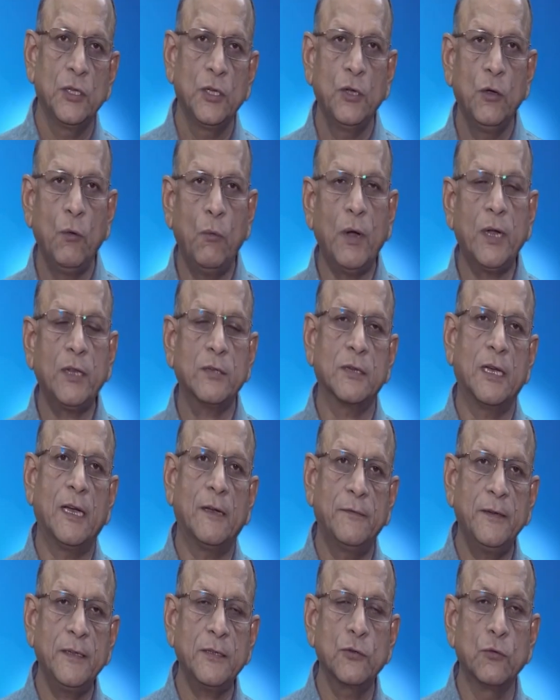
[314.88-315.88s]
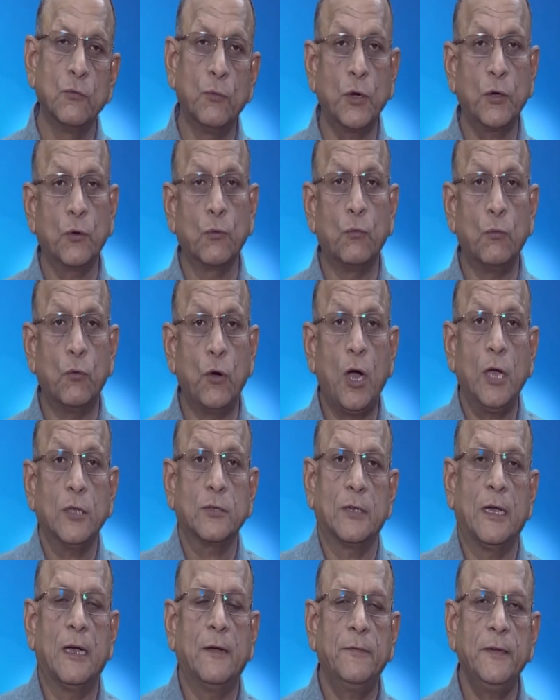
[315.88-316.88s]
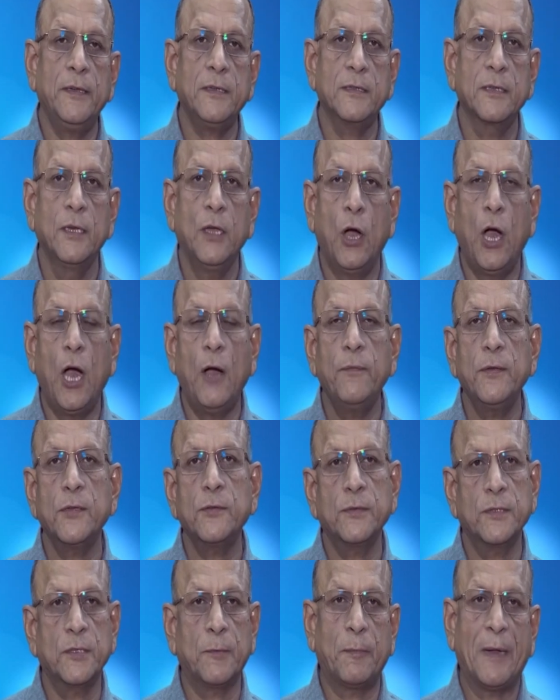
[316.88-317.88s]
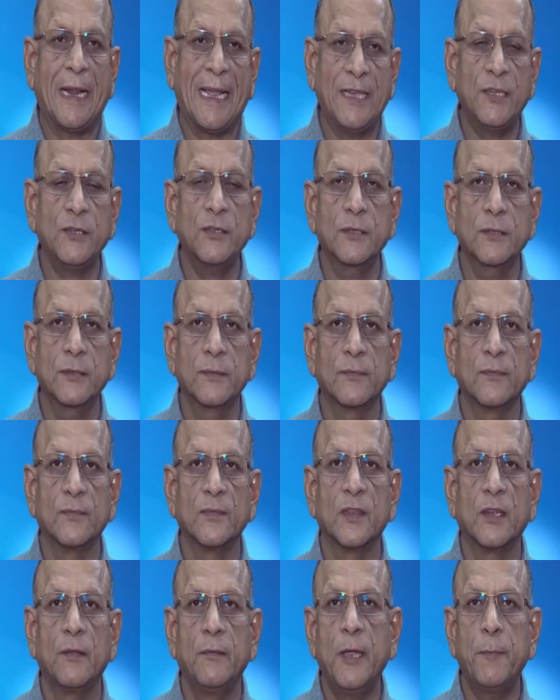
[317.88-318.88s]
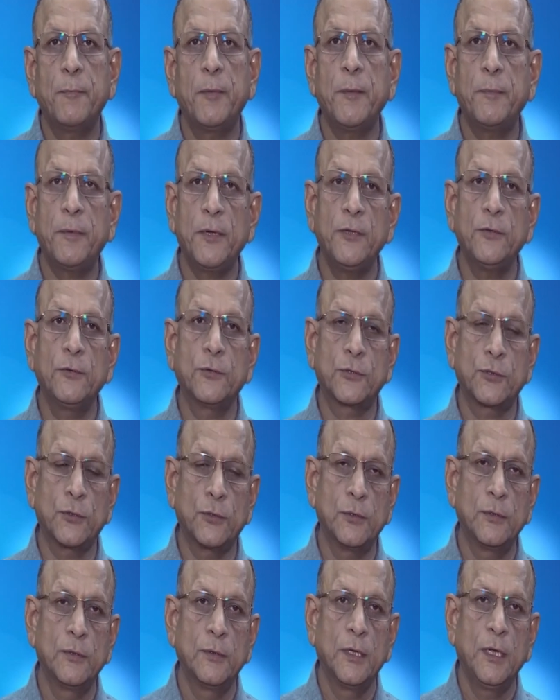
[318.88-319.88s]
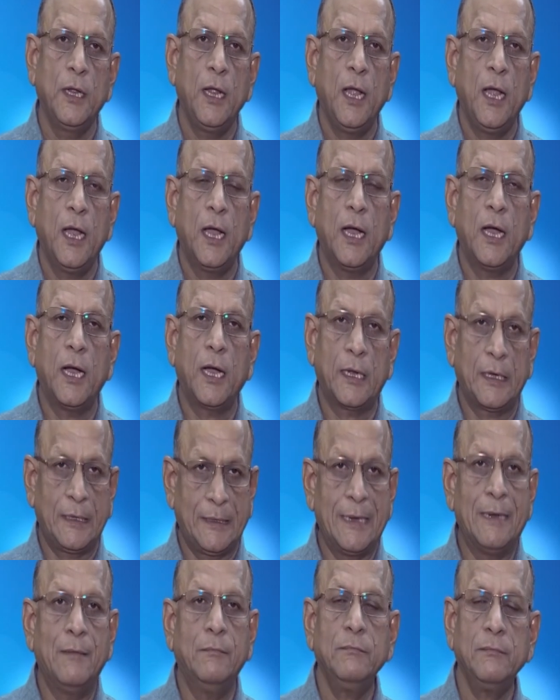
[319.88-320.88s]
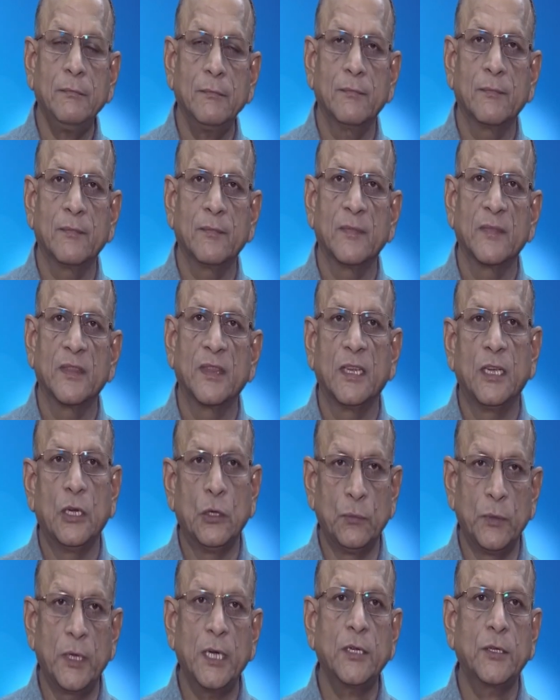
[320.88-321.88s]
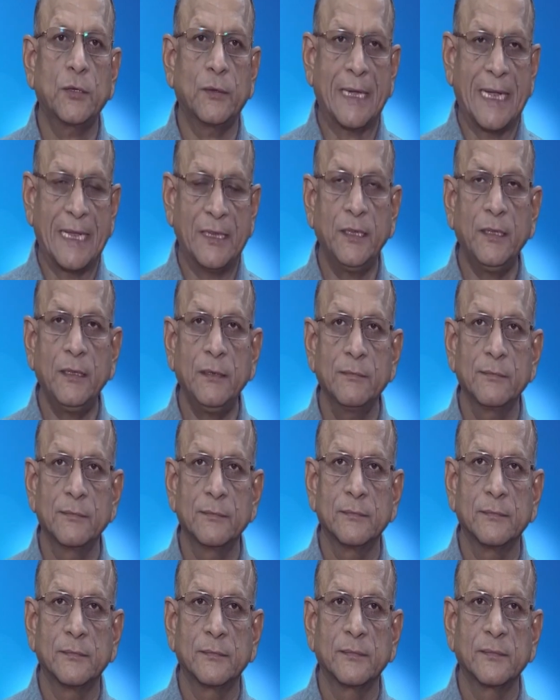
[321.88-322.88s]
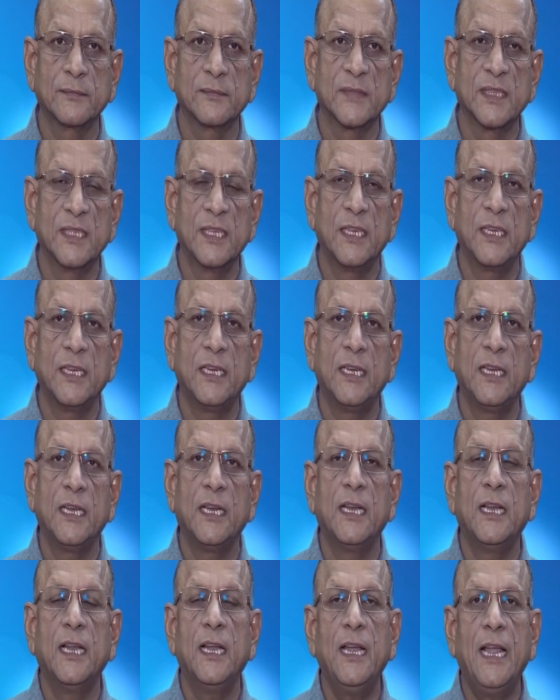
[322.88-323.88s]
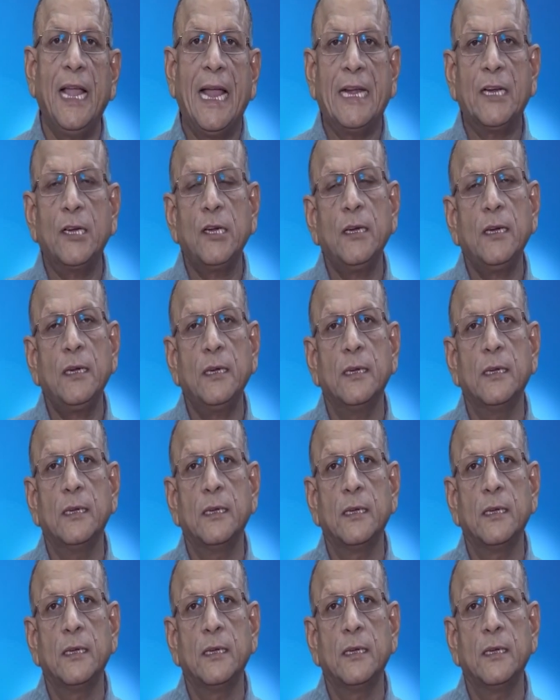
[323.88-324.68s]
What is office? What was office? Office was a place where people used to come, work together, handle